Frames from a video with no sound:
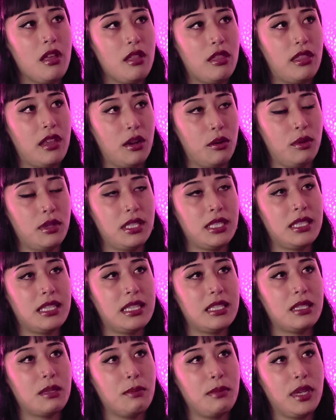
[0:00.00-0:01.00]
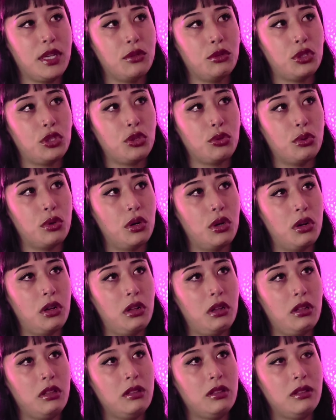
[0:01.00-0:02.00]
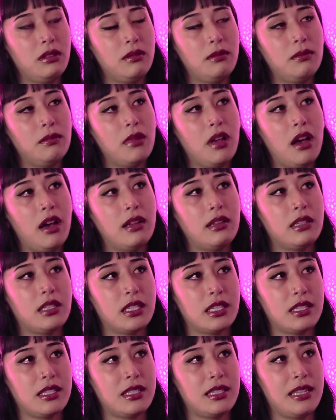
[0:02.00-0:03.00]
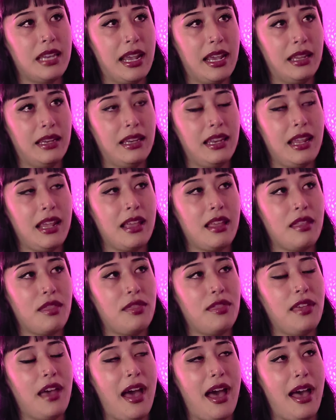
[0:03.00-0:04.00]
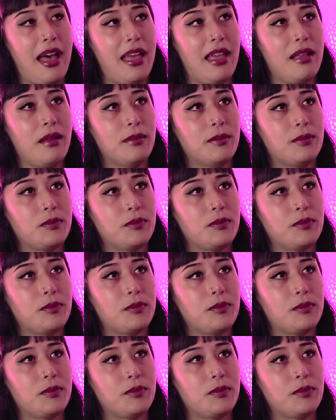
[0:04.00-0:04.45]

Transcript: there was this mutual understanding that